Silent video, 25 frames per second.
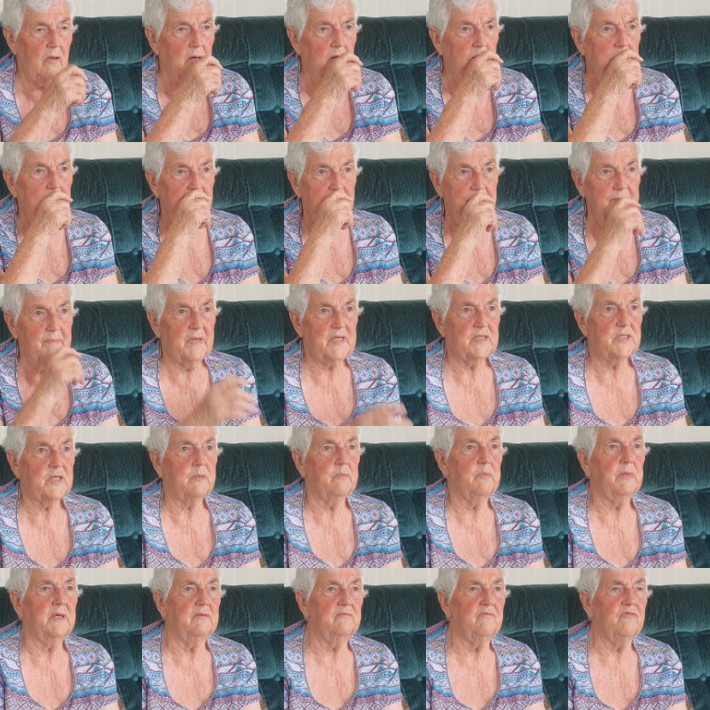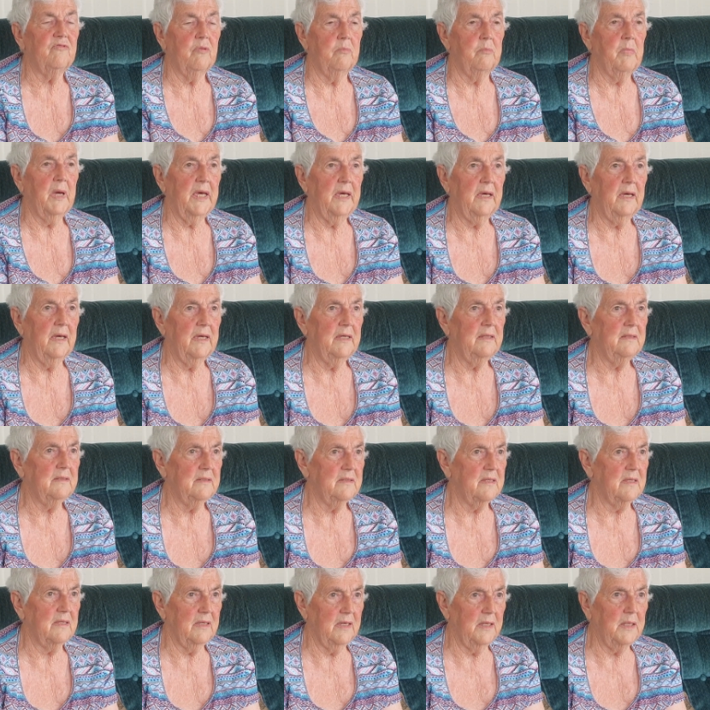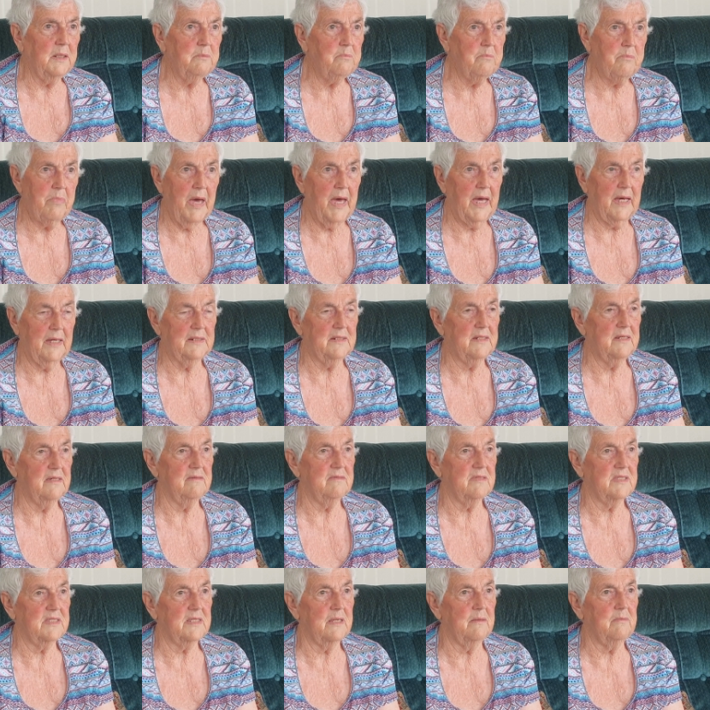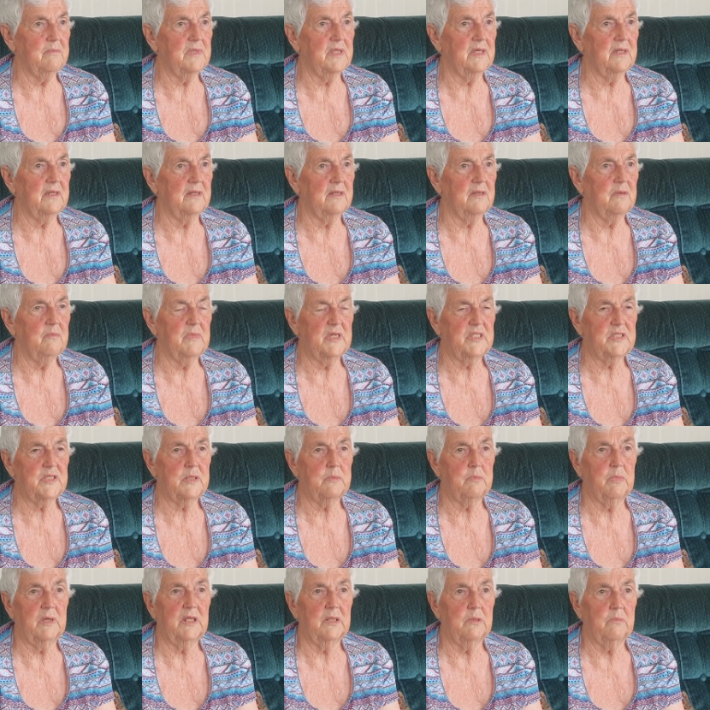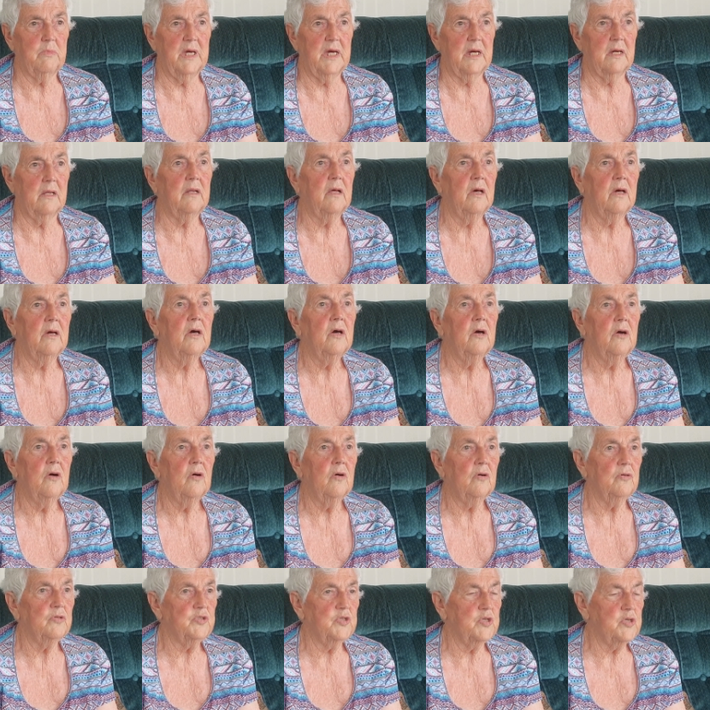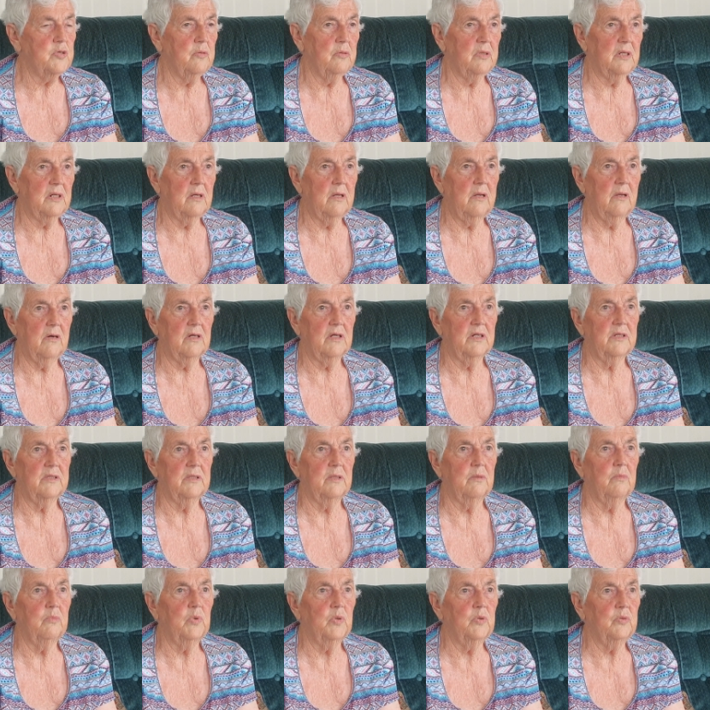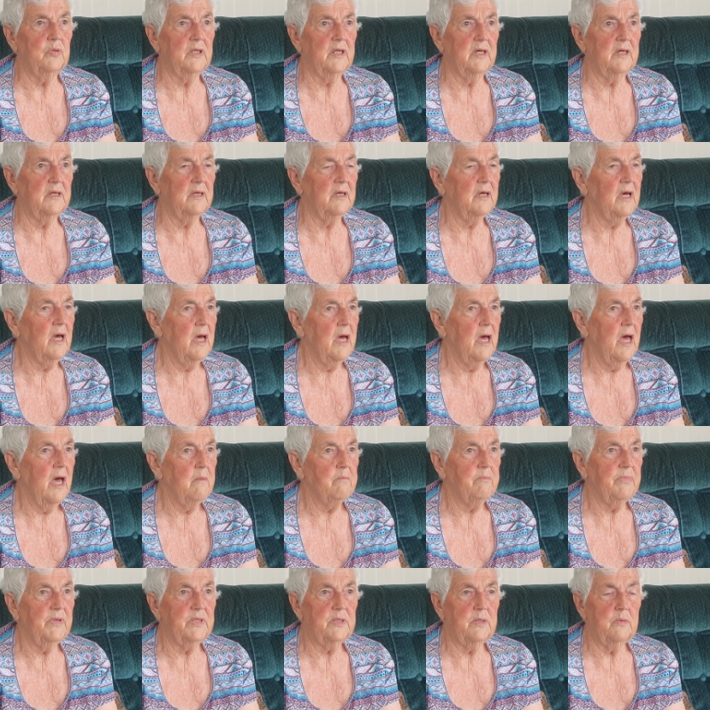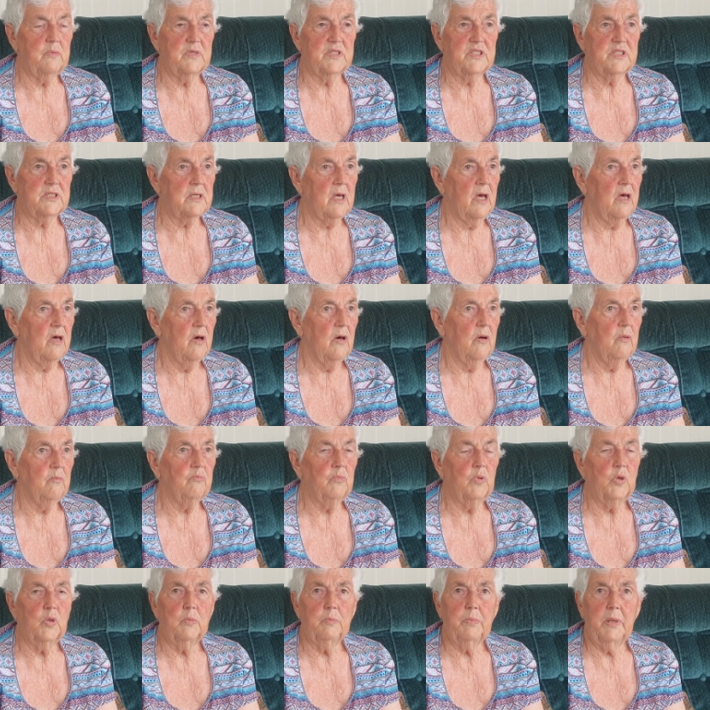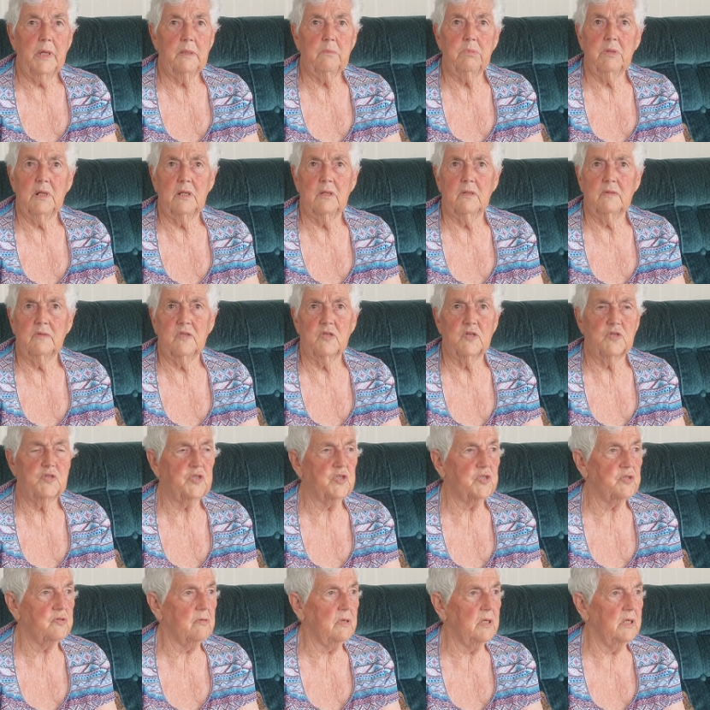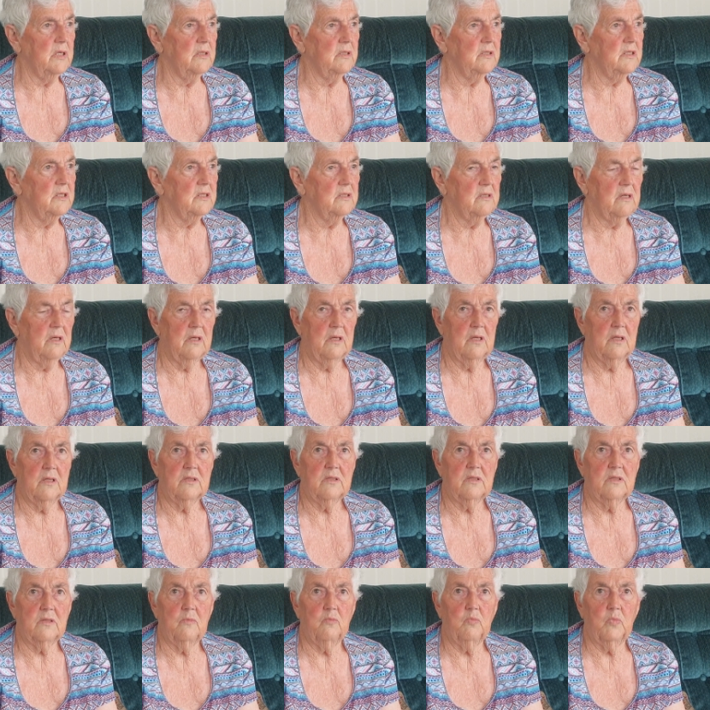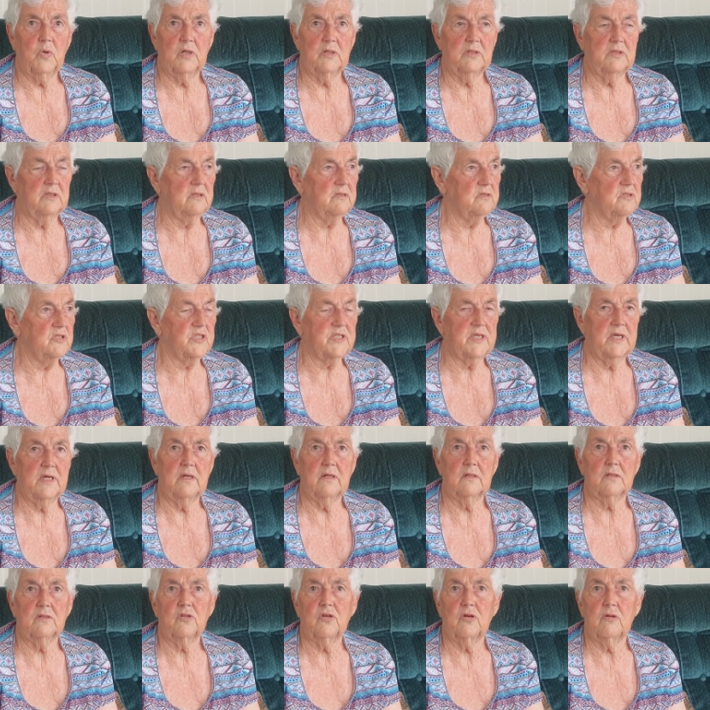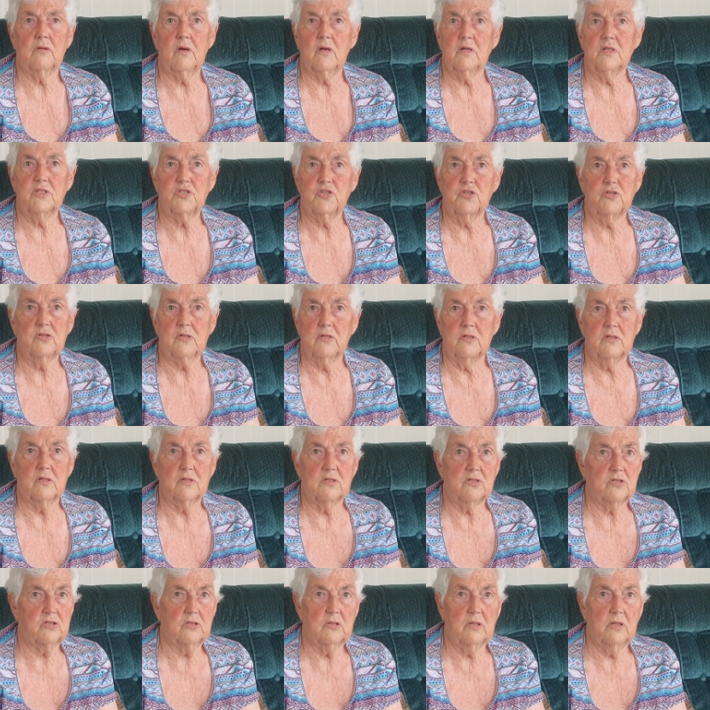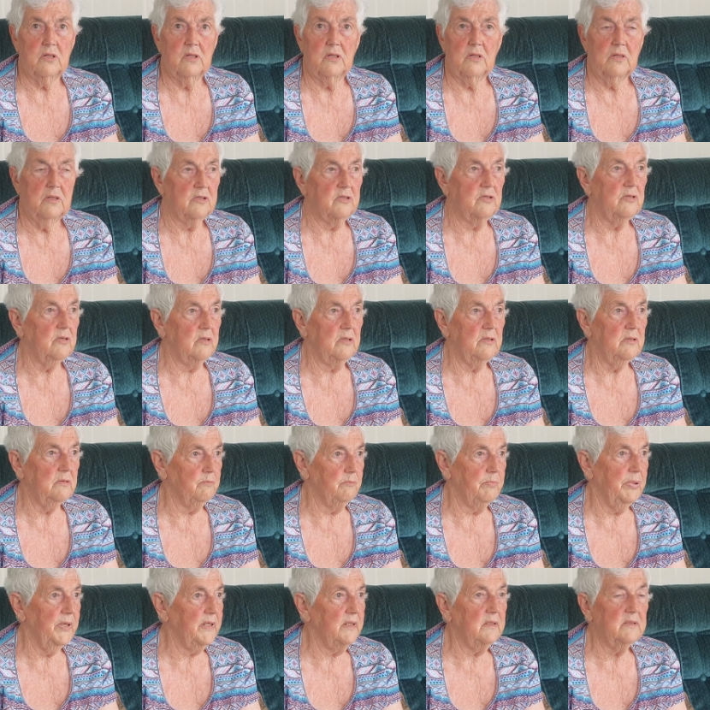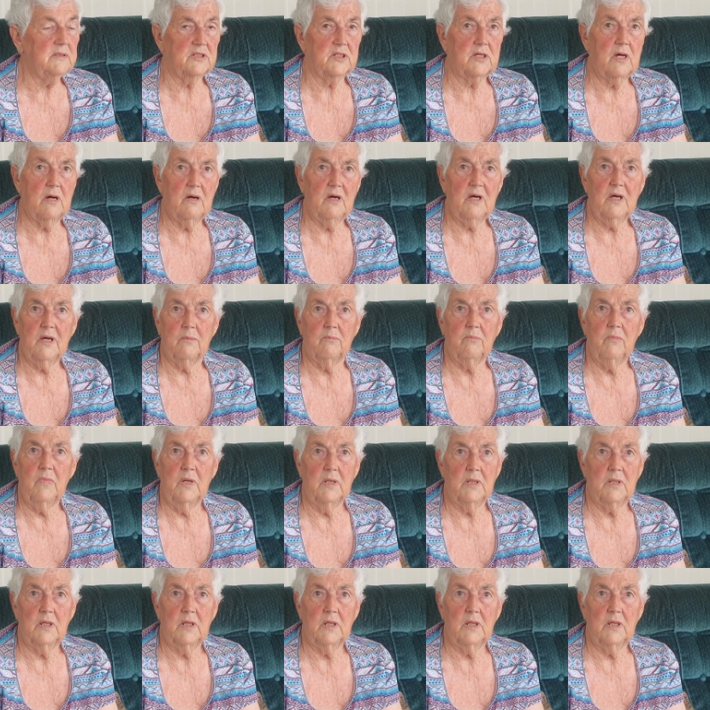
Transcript: it must have been from a hen, the hen party or something, and it must have been about or two o'clock in the morning. But there was more people on the street than what you'd see in Christchurch at peak time.